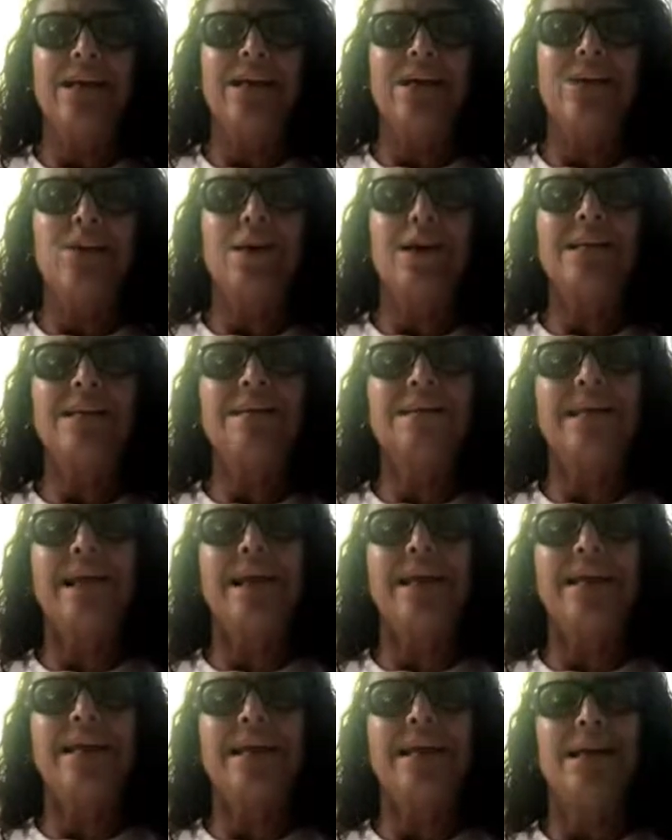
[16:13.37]
You
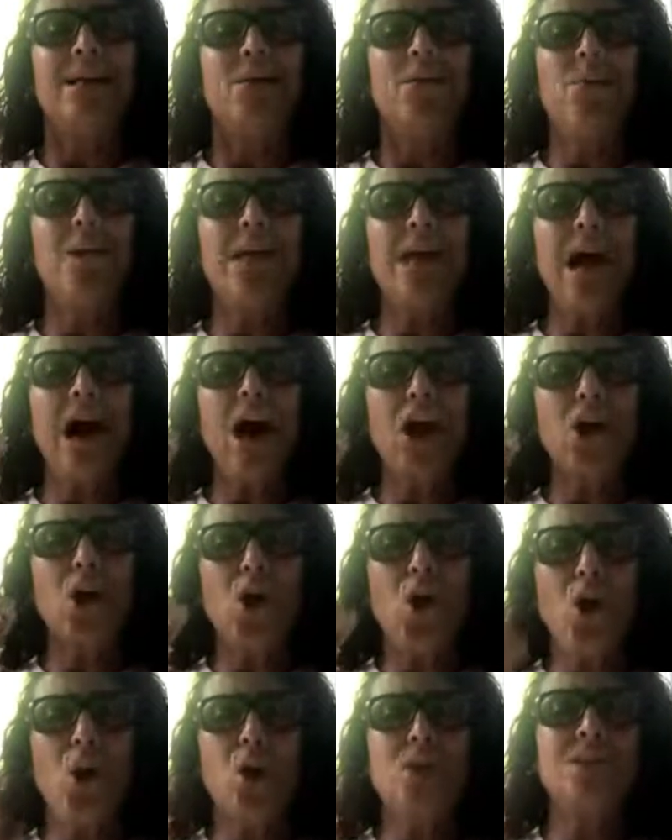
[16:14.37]
understand? We are
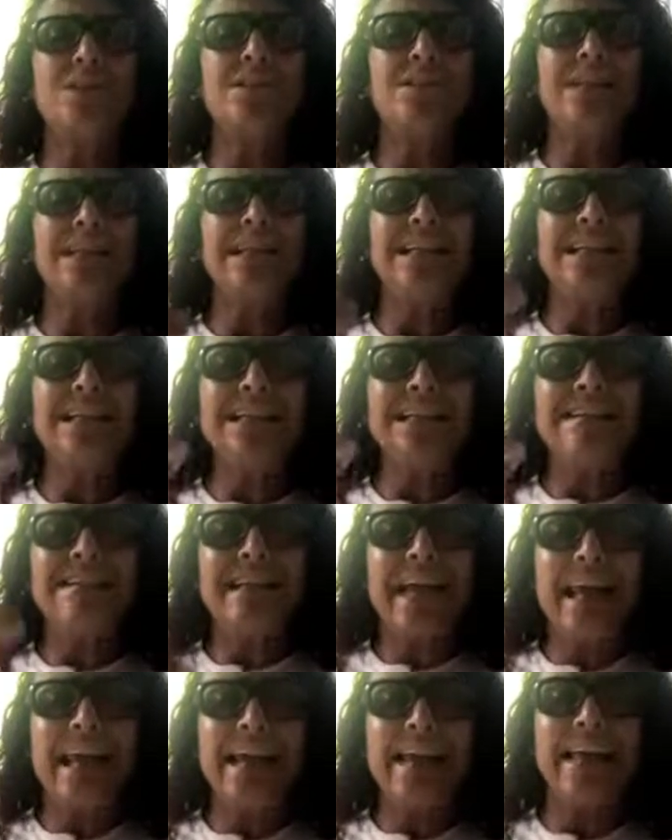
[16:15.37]
constantly
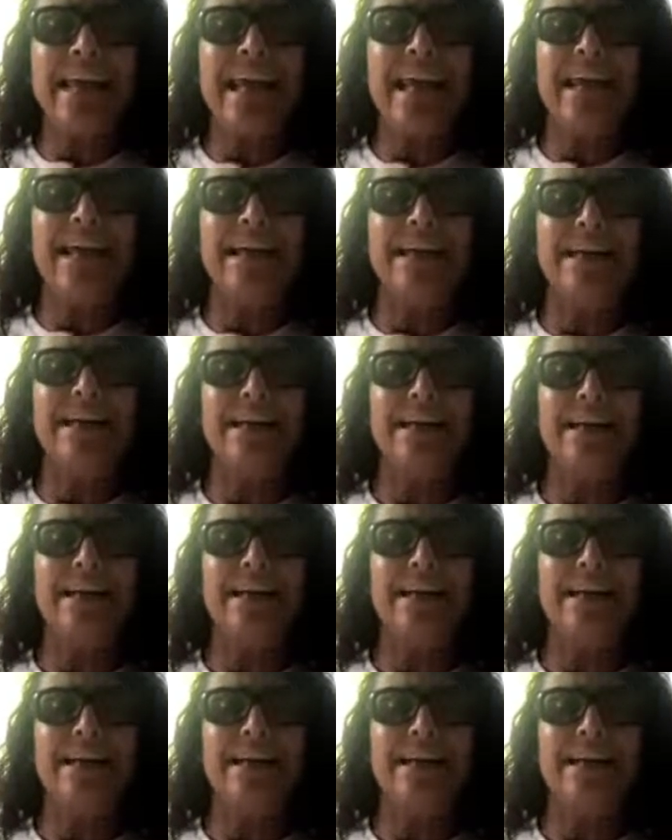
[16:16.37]
thinking.